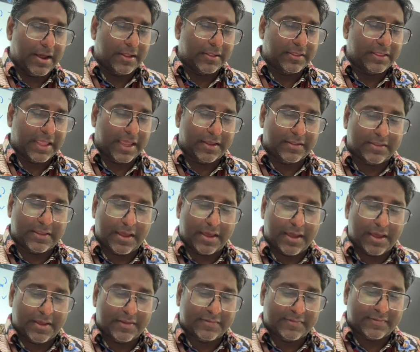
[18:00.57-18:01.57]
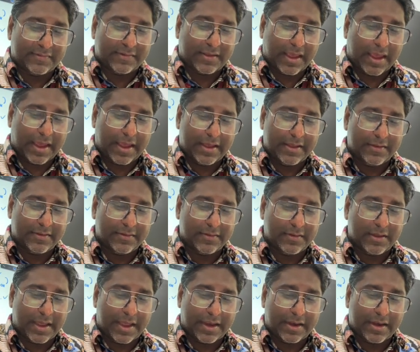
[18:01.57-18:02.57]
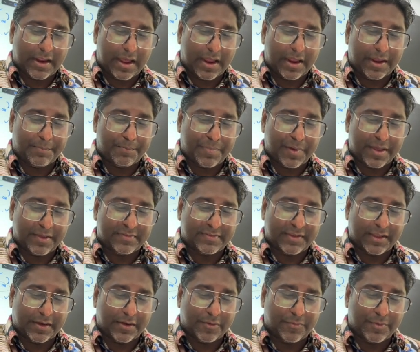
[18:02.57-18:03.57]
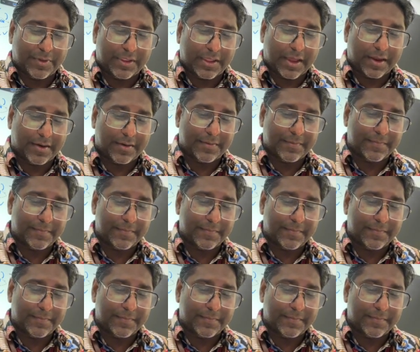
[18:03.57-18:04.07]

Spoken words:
take this, okay, and I paste it over there.